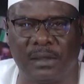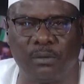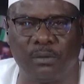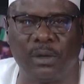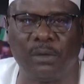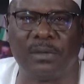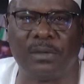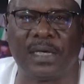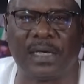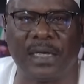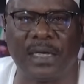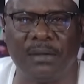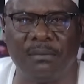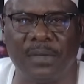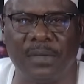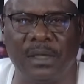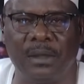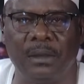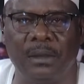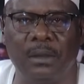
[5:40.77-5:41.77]
When we came
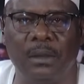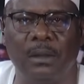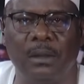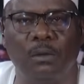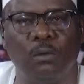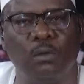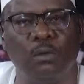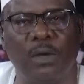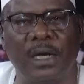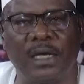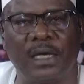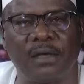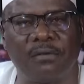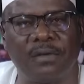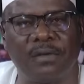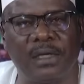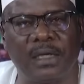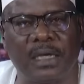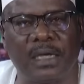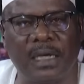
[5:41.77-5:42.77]
in, we were
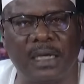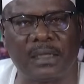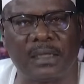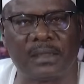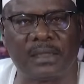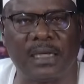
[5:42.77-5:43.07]
given cars.